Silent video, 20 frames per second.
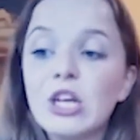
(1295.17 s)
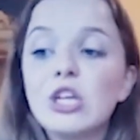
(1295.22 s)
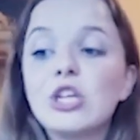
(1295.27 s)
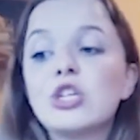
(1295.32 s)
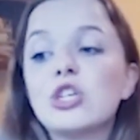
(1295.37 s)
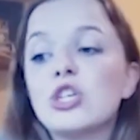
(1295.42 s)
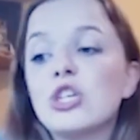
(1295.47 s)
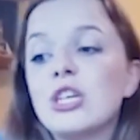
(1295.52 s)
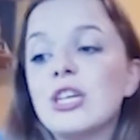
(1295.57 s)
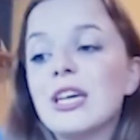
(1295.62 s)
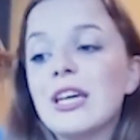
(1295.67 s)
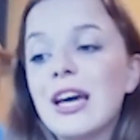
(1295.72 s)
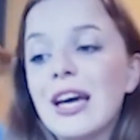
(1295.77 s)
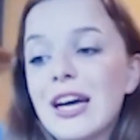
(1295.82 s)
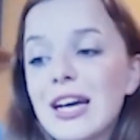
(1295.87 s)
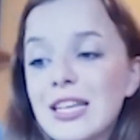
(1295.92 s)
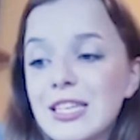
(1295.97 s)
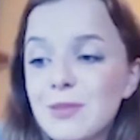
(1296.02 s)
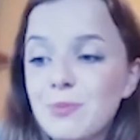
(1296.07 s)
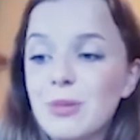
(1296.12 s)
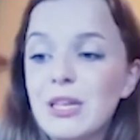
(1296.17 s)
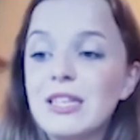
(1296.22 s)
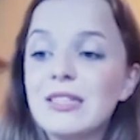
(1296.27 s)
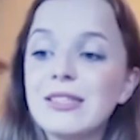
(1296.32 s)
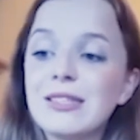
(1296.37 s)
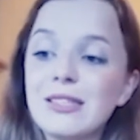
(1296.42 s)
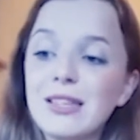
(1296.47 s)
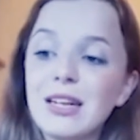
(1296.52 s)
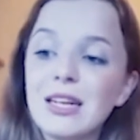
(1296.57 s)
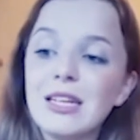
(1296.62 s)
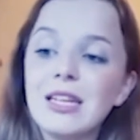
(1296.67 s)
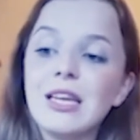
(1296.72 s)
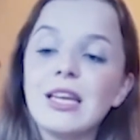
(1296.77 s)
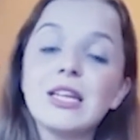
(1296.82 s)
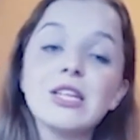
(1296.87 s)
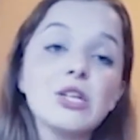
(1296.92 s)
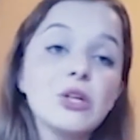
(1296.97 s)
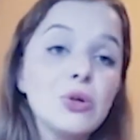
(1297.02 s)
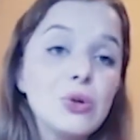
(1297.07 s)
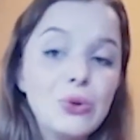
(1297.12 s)
she has been studying
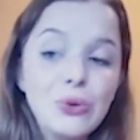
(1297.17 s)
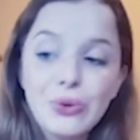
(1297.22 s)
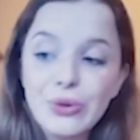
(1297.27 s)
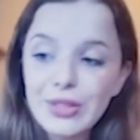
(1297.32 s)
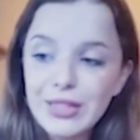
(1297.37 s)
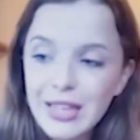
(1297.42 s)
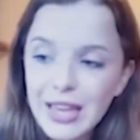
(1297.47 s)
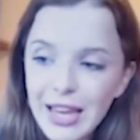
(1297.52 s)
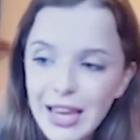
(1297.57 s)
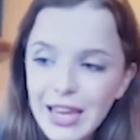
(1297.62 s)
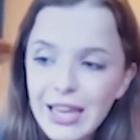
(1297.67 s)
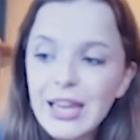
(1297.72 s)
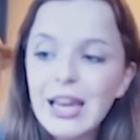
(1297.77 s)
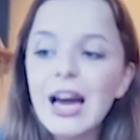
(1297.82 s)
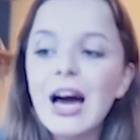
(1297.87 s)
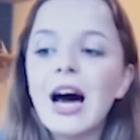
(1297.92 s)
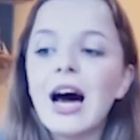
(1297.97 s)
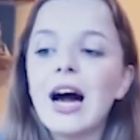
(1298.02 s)
the whole day,